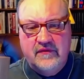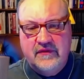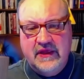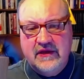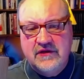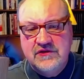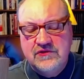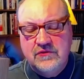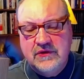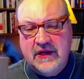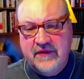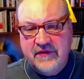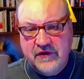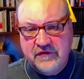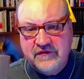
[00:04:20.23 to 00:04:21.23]
they can do it
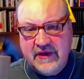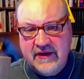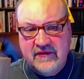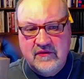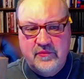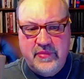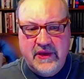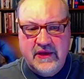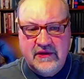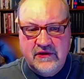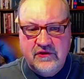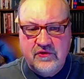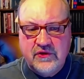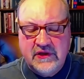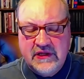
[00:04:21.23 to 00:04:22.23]
on their side of the bed,
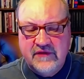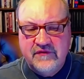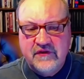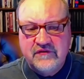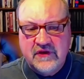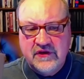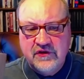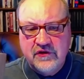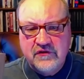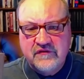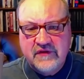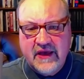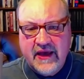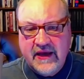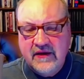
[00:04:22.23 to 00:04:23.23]
and you can have this on your
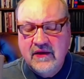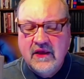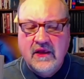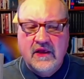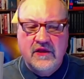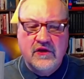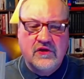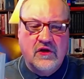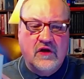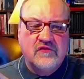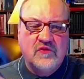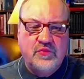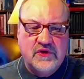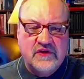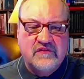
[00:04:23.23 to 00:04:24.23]
side. You could
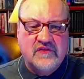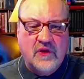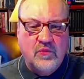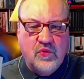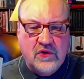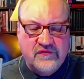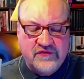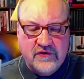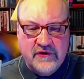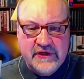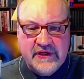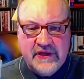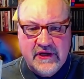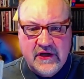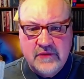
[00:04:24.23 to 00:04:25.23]
also put a subwoofer
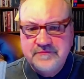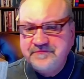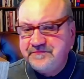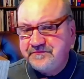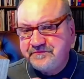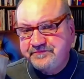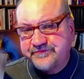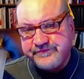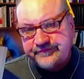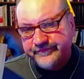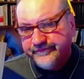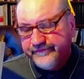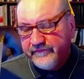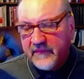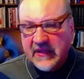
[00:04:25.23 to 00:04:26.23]
in here.
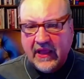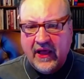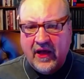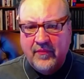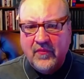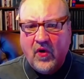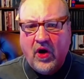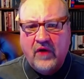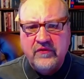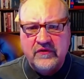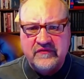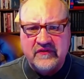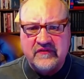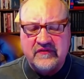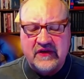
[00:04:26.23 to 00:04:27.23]
Um, all
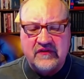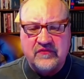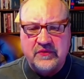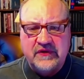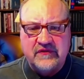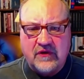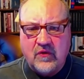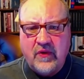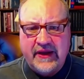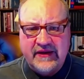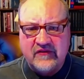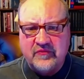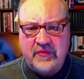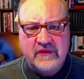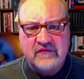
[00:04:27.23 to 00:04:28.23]
those accessories are quite
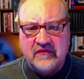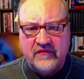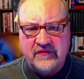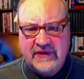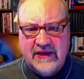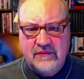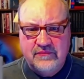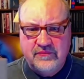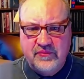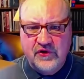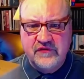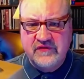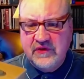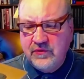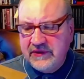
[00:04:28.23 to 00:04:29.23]
expensive, and I
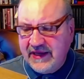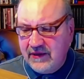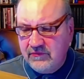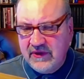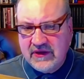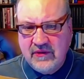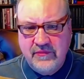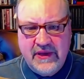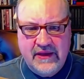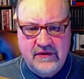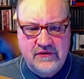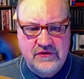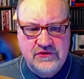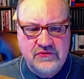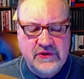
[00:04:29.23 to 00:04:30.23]
personally would not
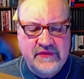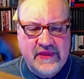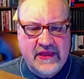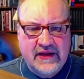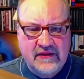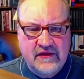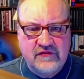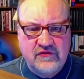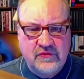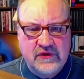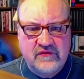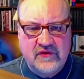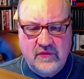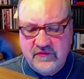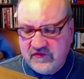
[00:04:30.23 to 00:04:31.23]
recommend doing that unless you
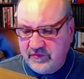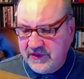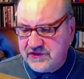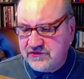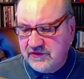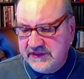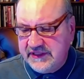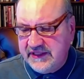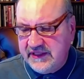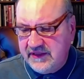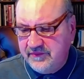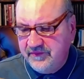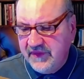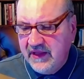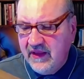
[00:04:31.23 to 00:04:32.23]
had some special
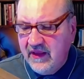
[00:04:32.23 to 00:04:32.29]
need.